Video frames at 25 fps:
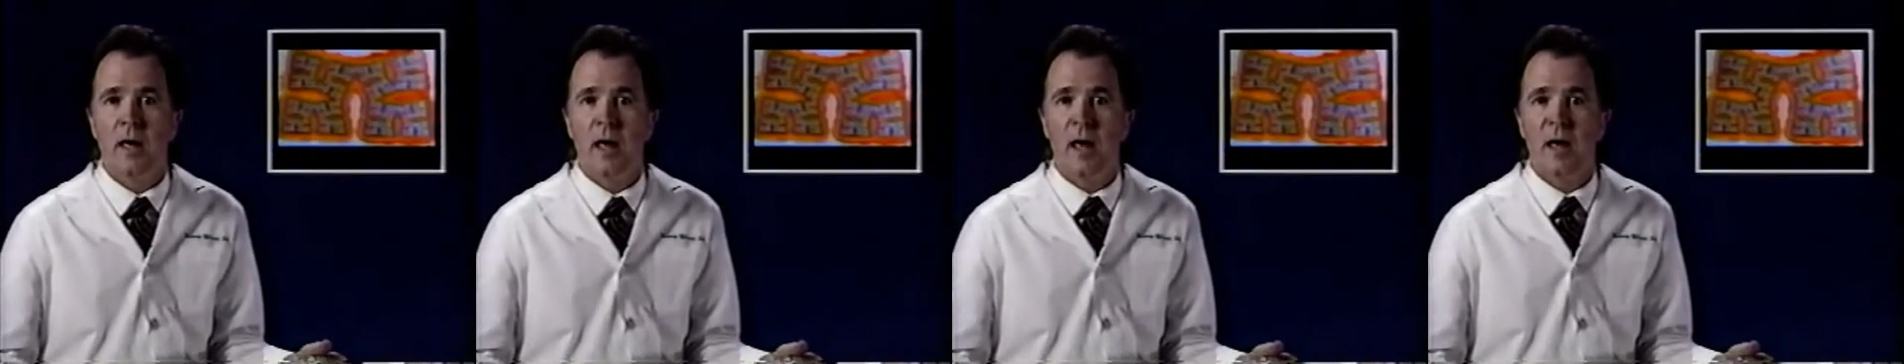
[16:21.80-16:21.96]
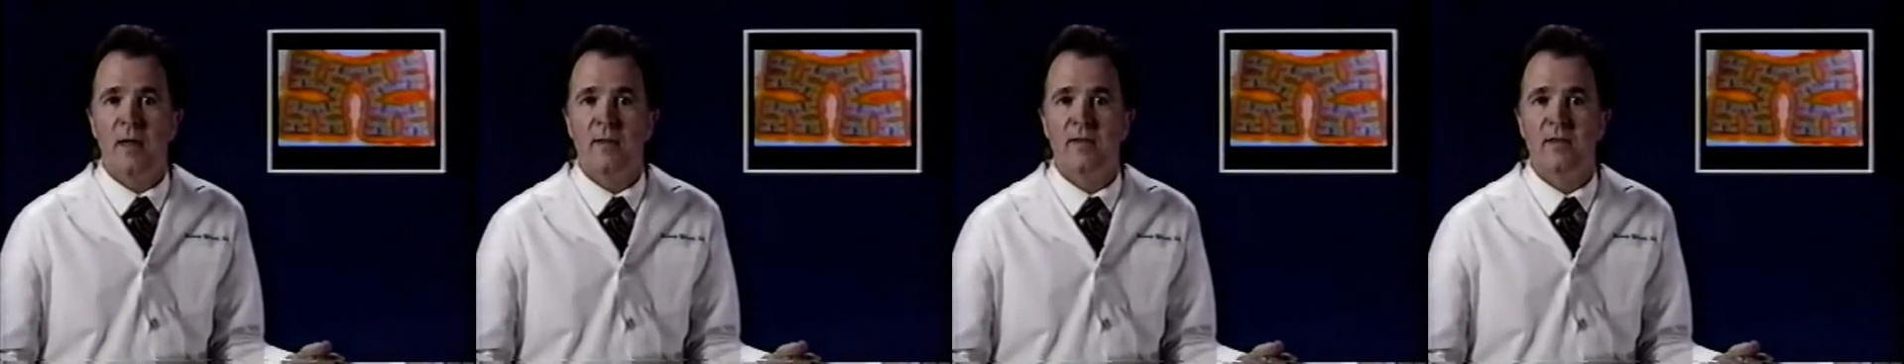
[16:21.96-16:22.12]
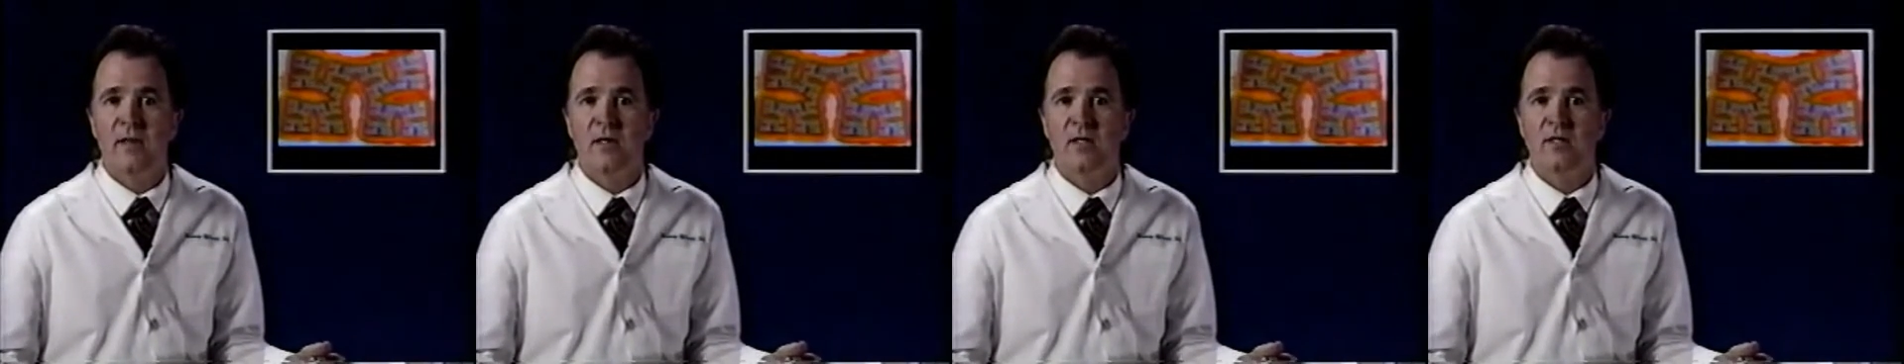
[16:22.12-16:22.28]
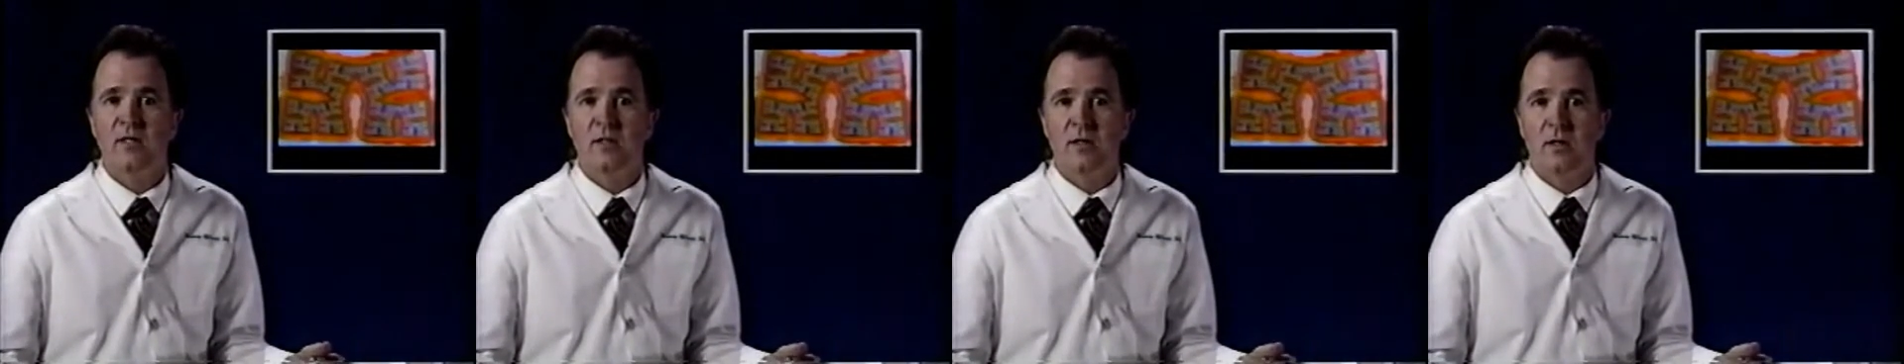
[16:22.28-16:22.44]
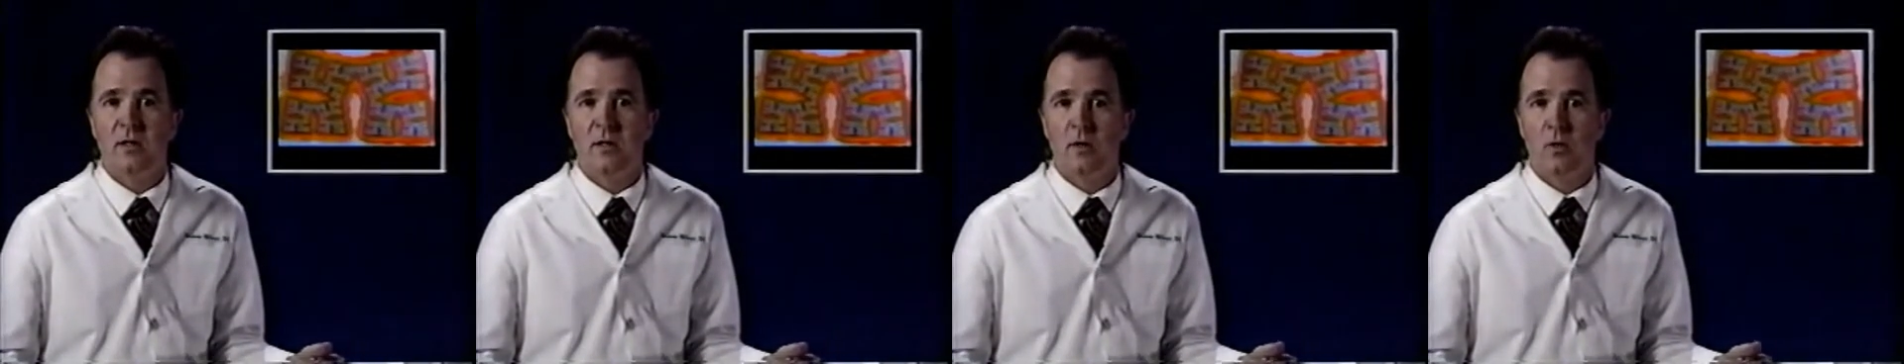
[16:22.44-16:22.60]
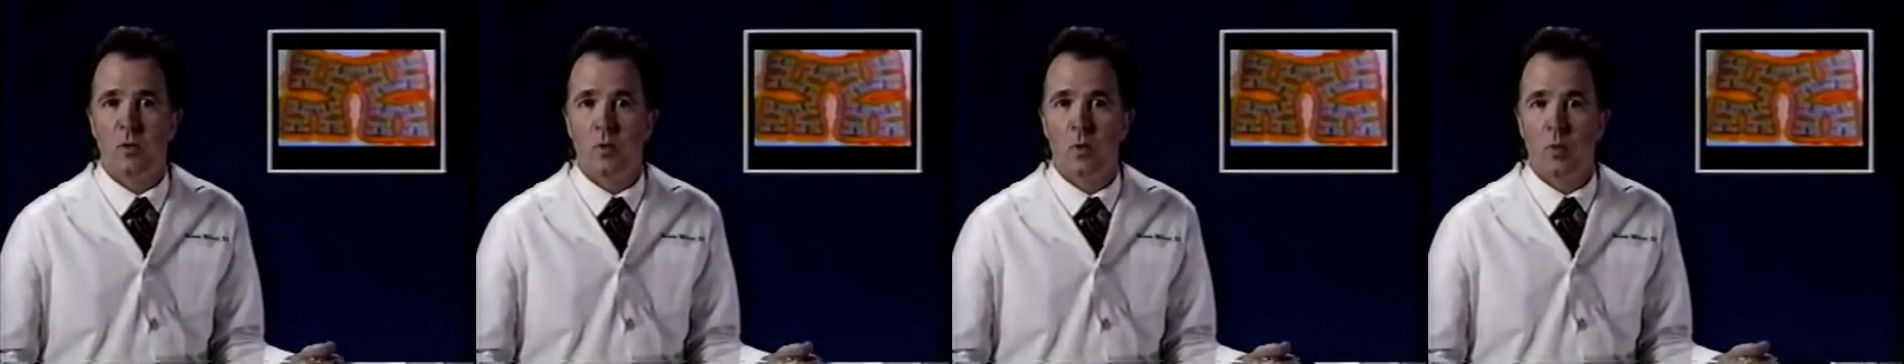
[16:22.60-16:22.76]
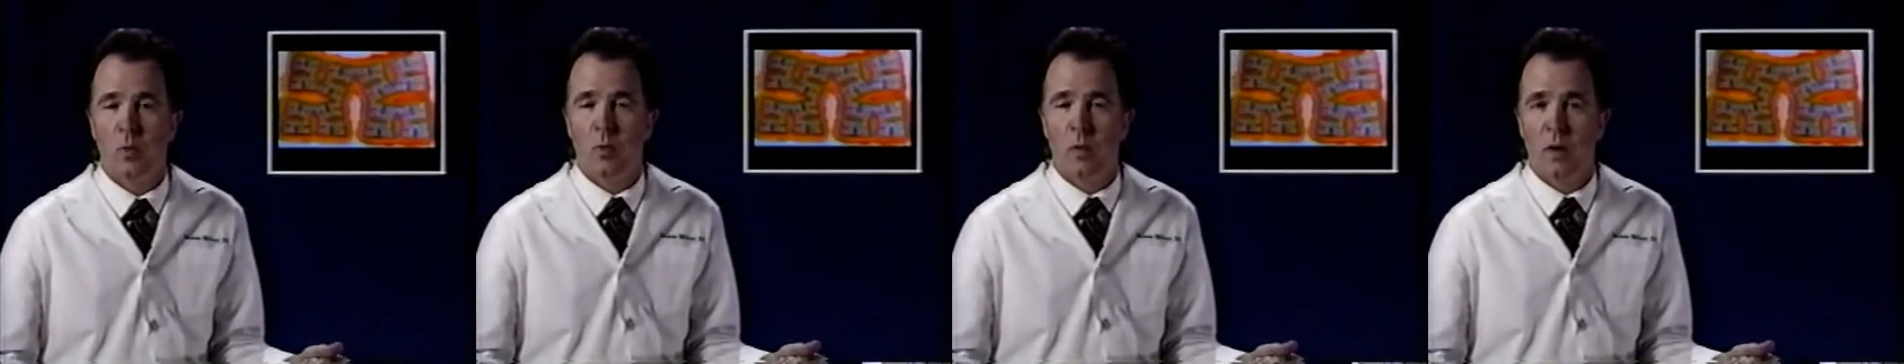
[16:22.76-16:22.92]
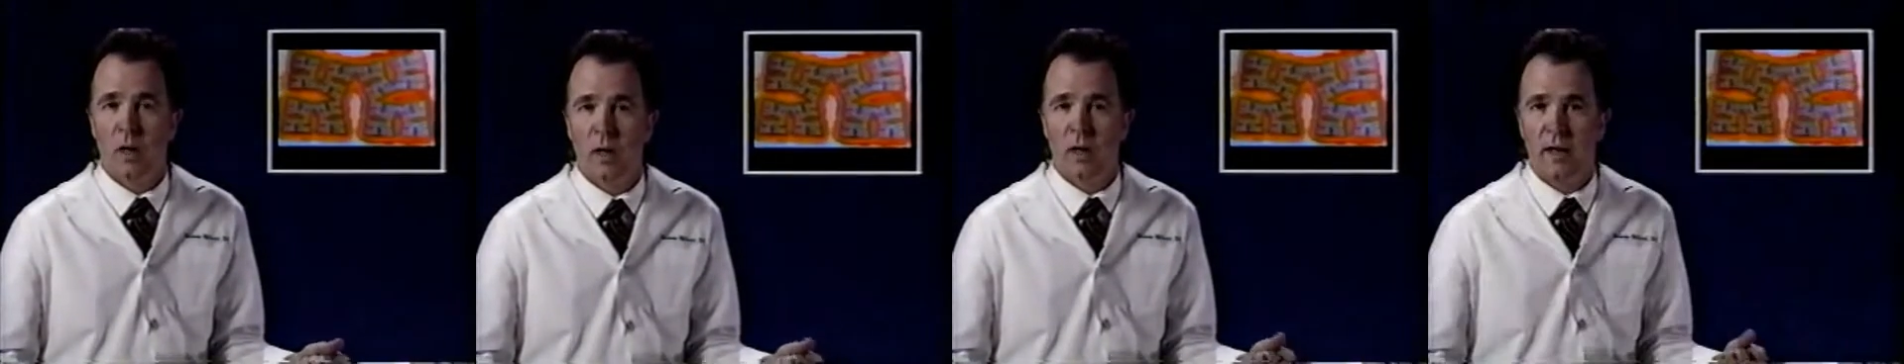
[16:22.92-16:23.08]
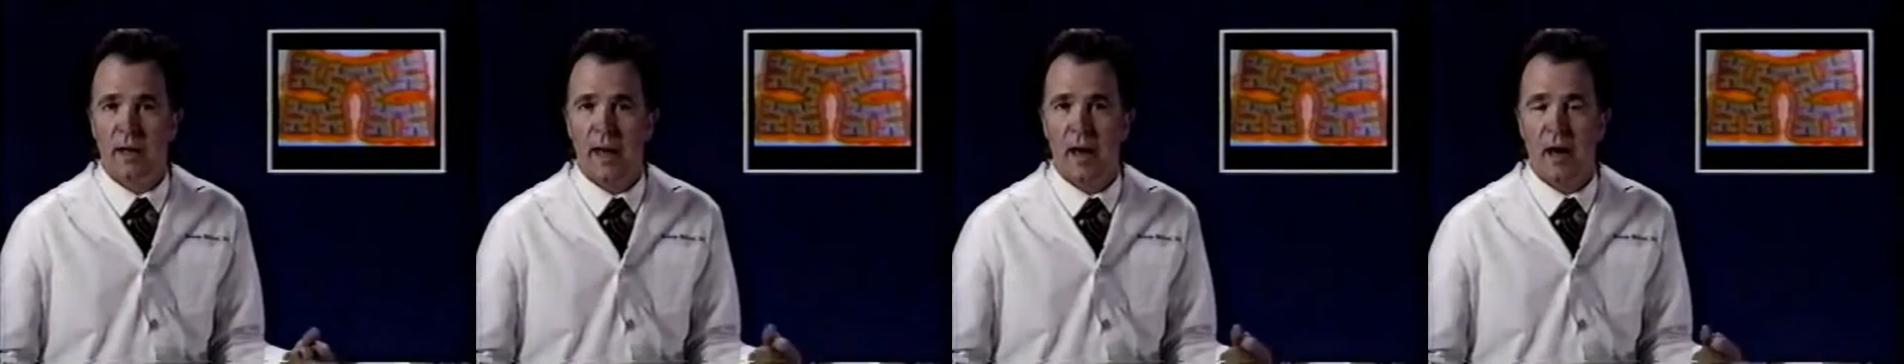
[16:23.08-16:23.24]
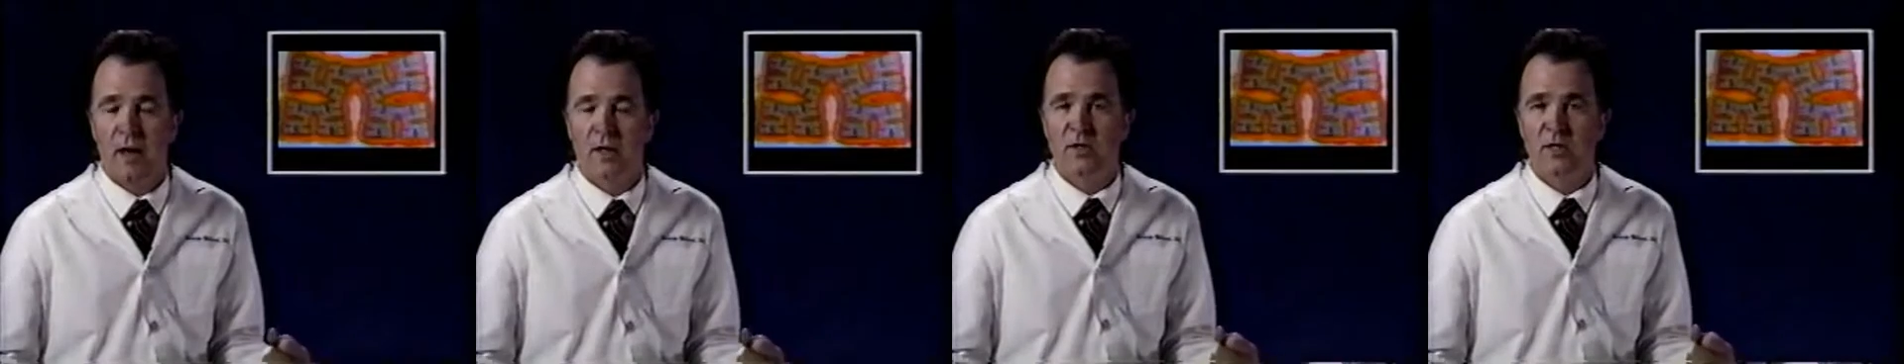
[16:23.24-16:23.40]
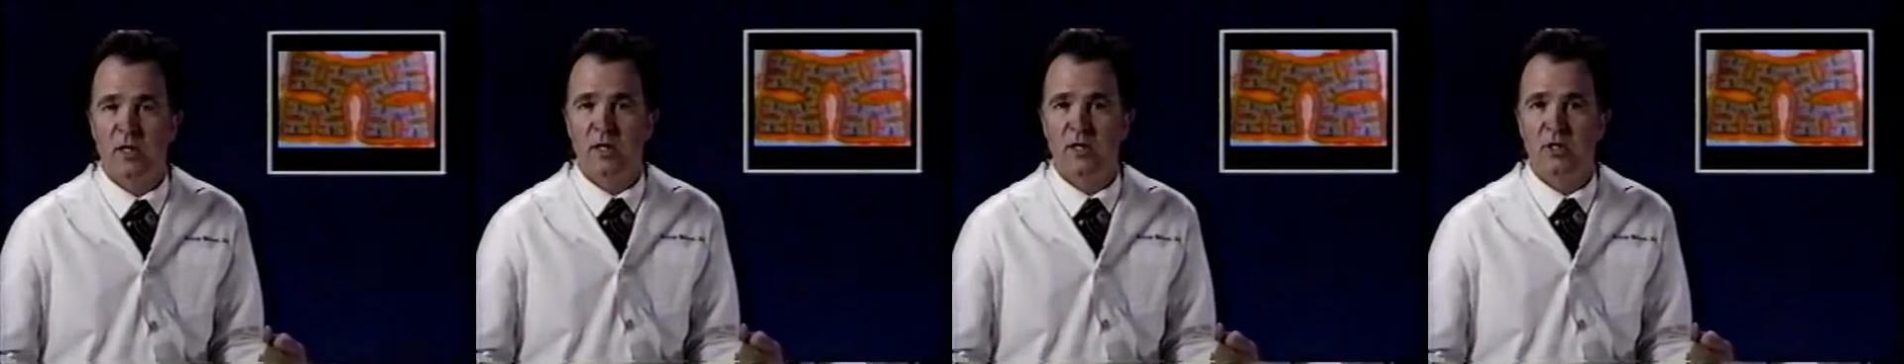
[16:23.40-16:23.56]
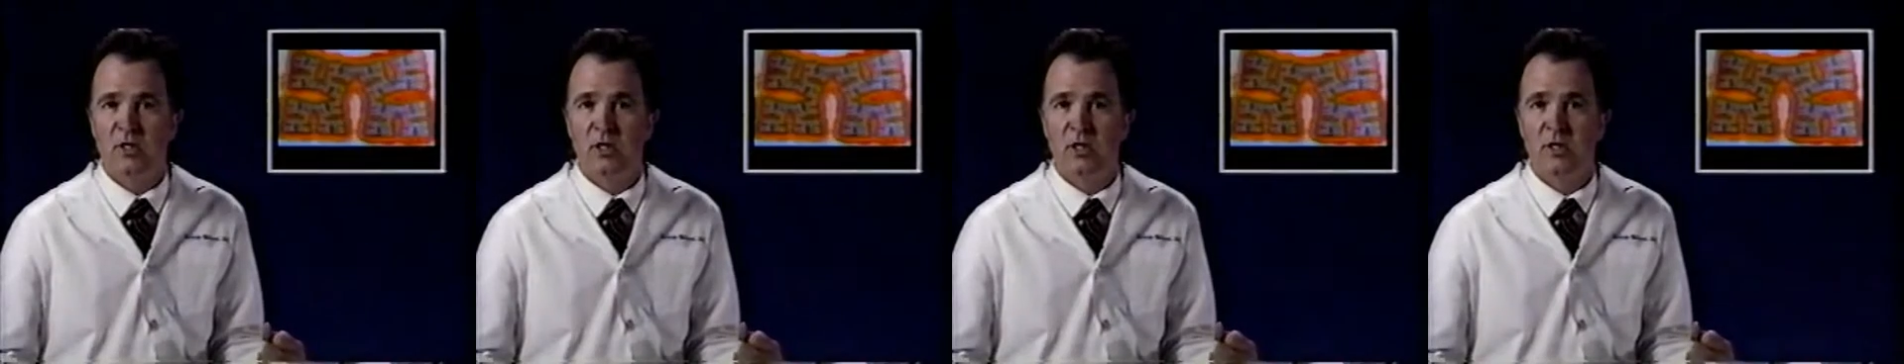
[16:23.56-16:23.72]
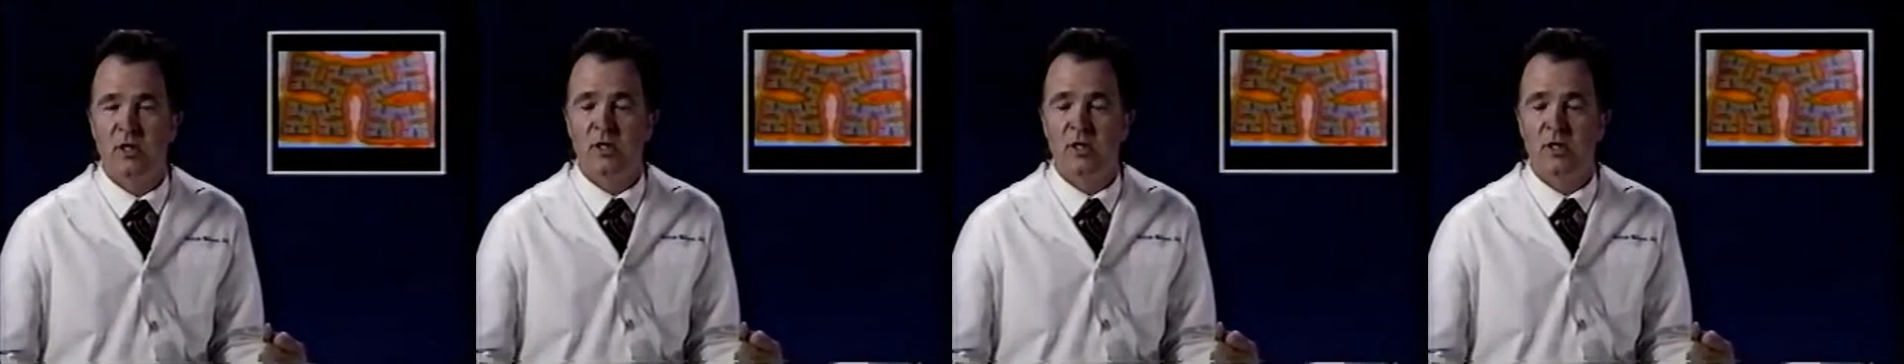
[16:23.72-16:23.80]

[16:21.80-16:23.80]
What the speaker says: And this allows us to